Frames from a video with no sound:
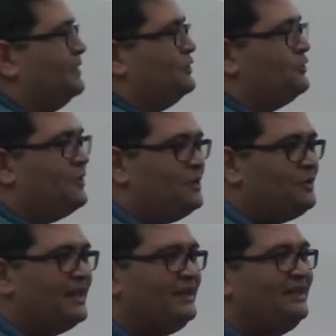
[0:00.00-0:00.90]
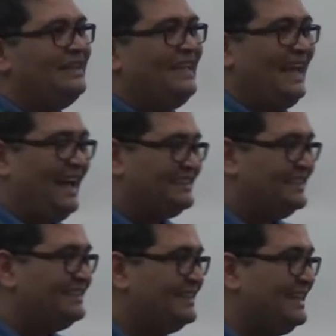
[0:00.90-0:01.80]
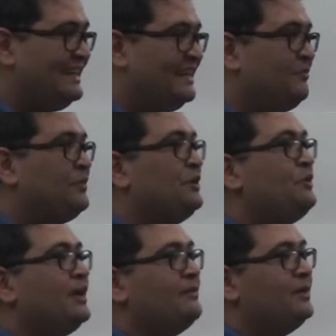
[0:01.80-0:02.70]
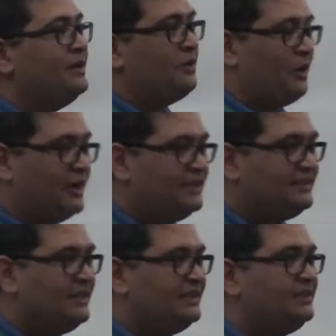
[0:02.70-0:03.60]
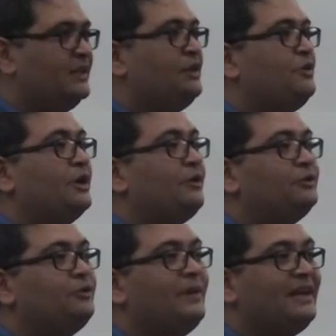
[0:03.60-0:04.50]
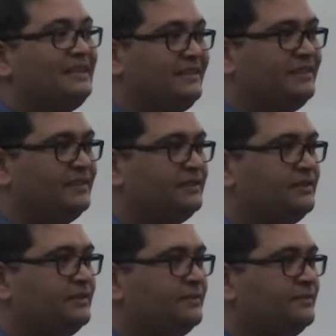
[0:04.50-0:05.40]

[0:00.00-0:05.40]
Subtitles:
So when you can access the data, you can build audience lists, you can also make decisions.